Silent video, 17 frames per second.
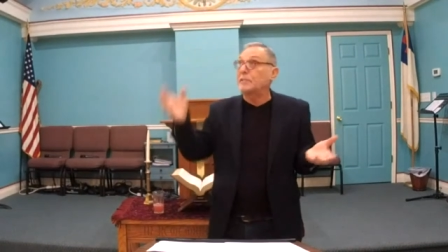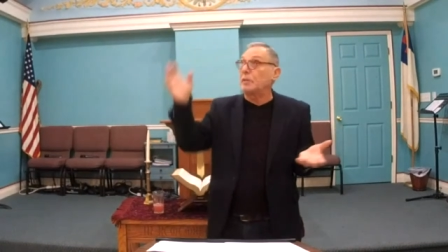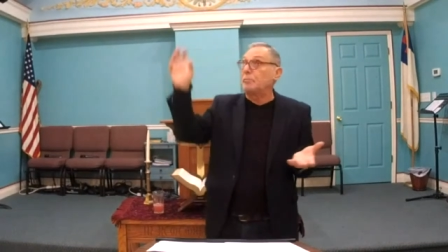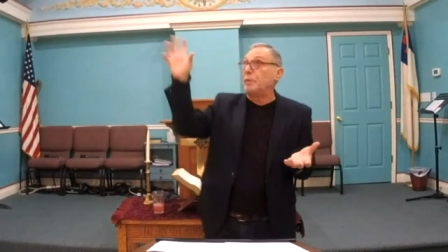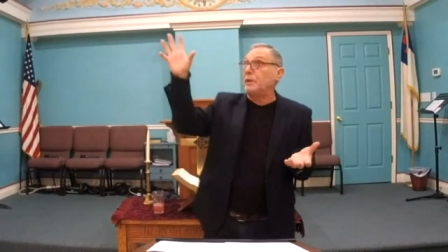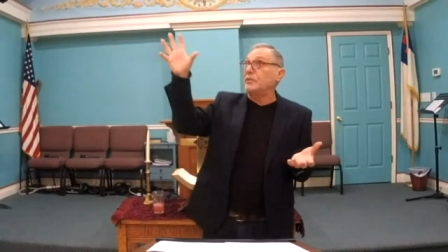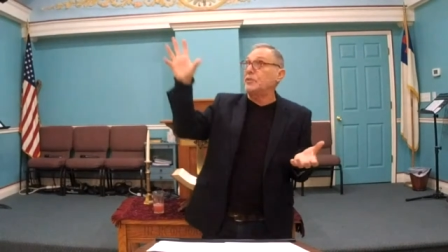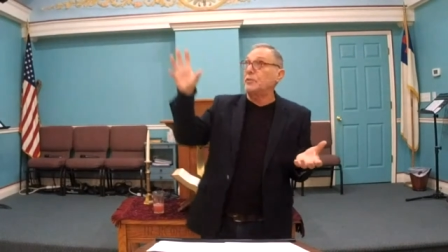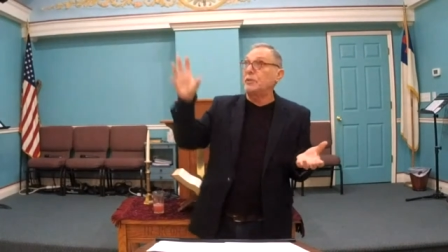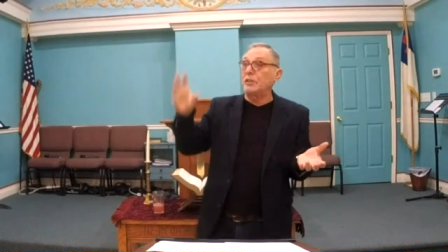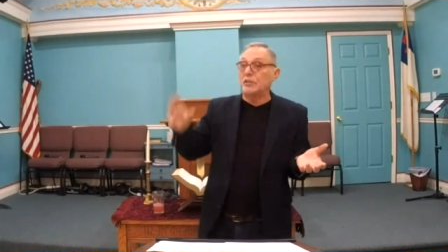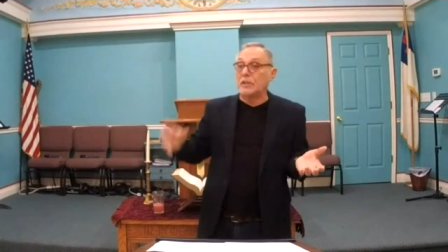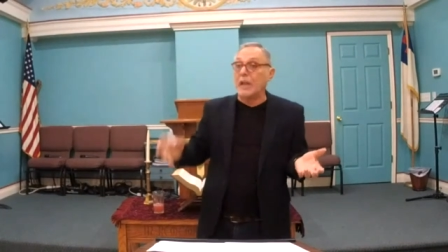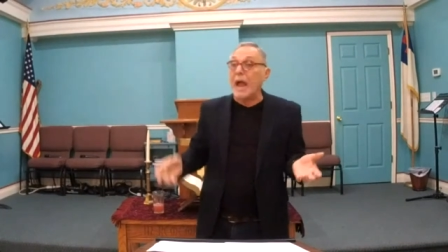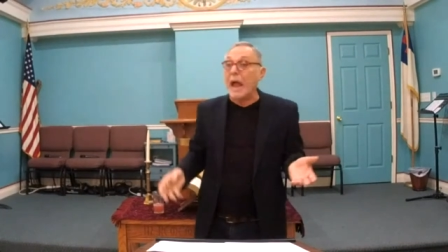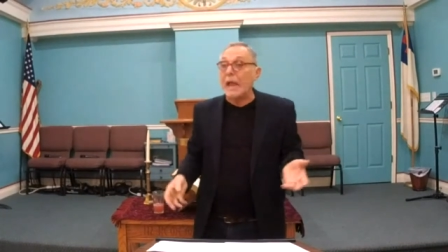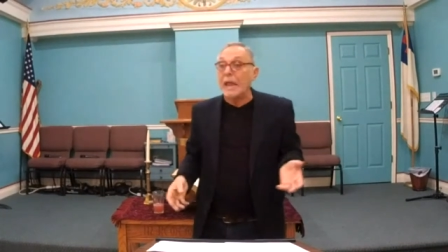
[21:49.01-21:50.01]
as a picture in the
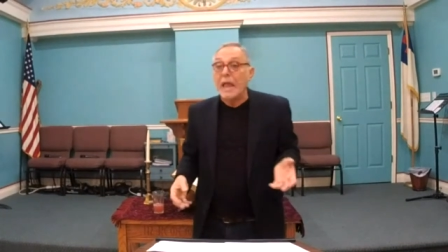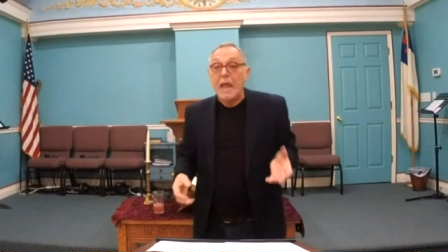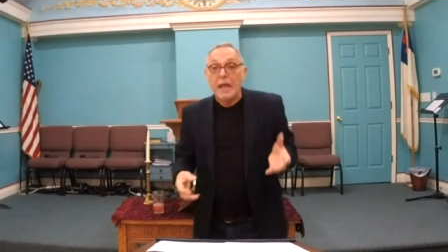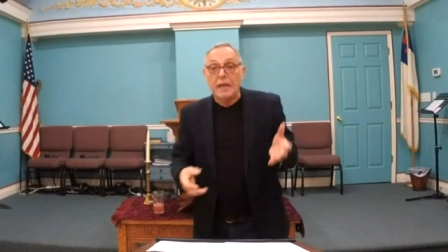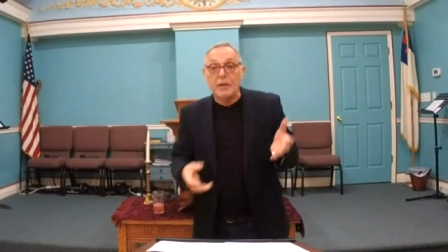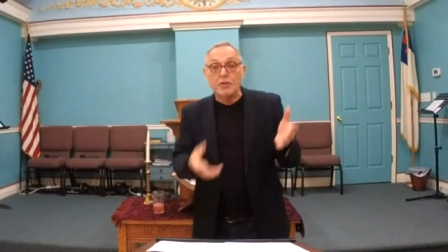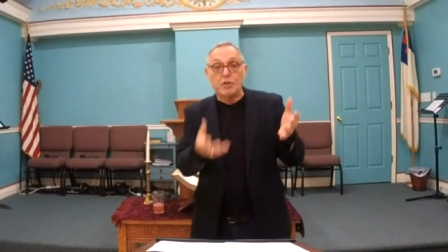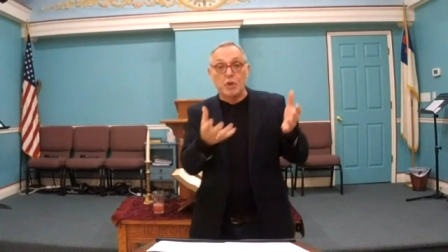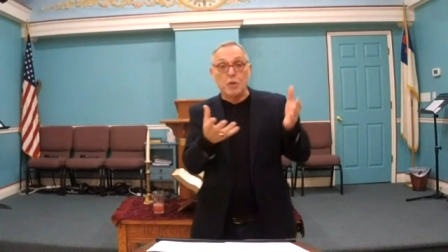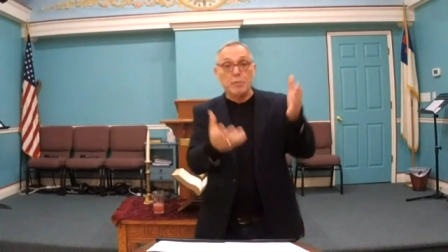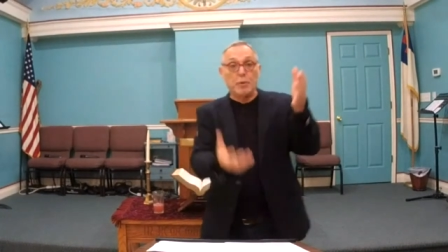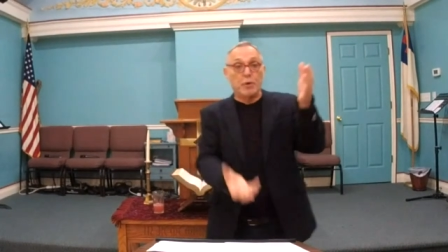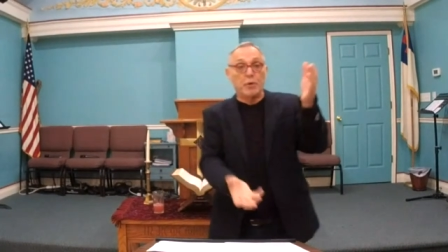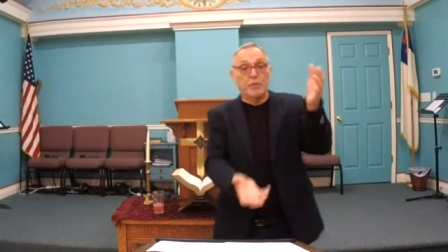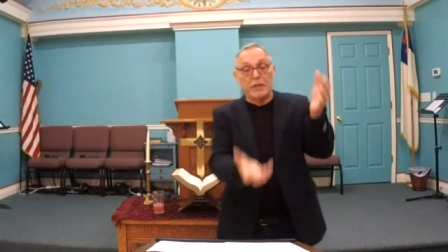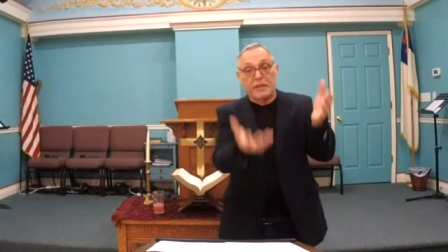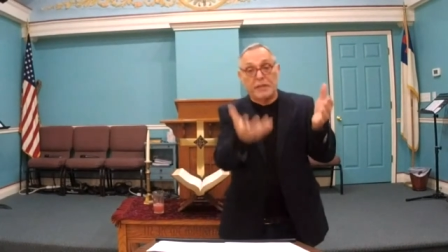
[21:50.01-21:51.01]
sky, and
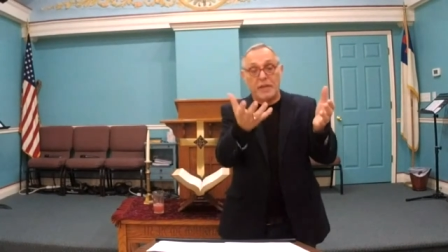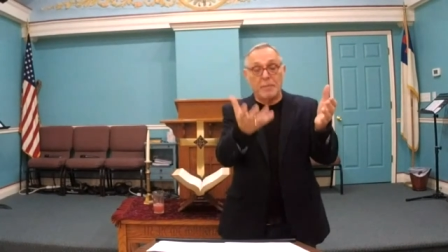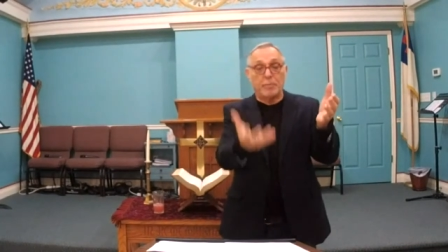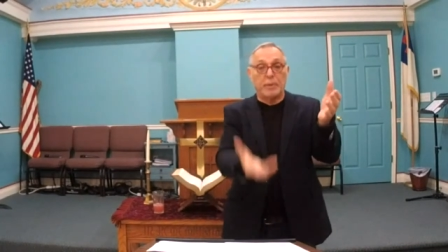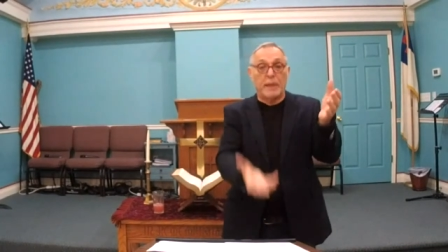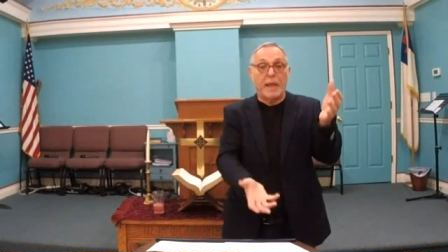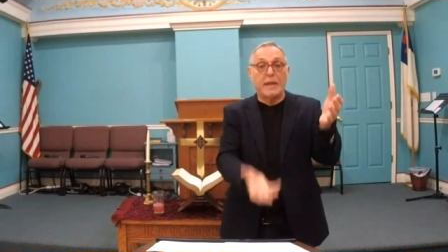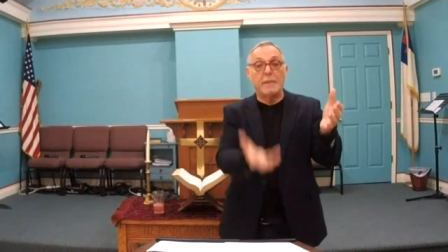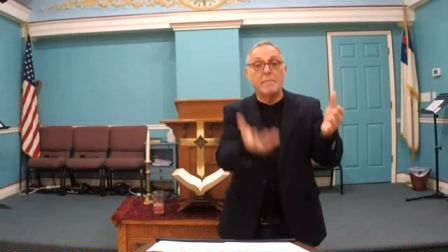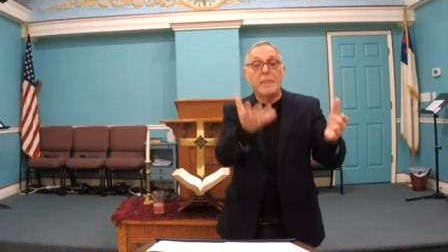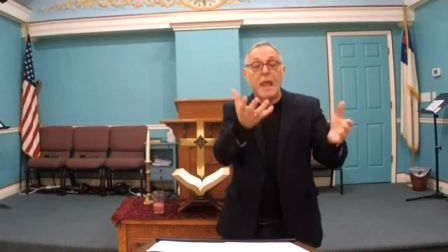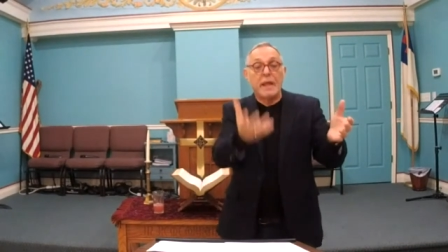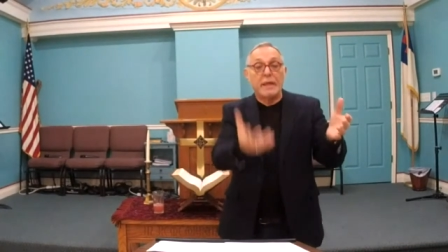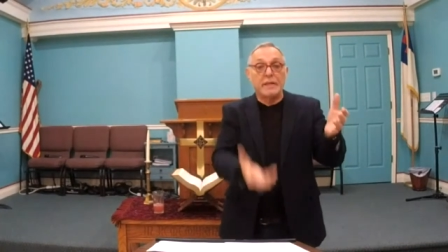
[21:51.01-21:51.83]
Jupiter, the king planet,